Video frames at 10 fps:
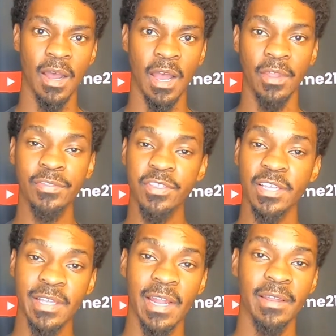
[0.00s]
Another
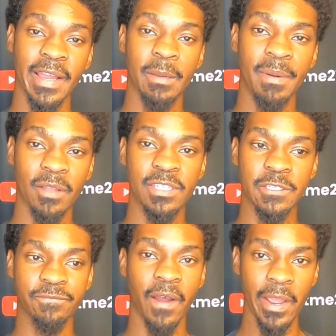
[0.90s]
thing that I like about
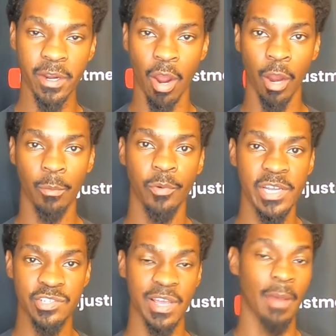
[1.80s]
this firearm,
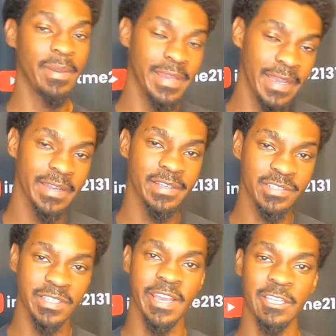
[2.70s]
which, it
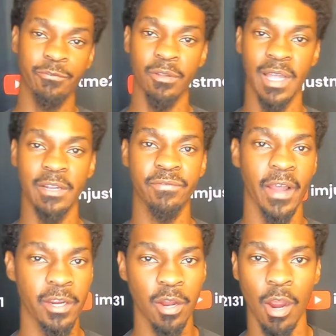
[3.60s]
is the case for a lot of
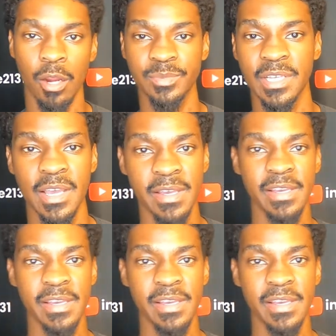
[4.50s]
firearms,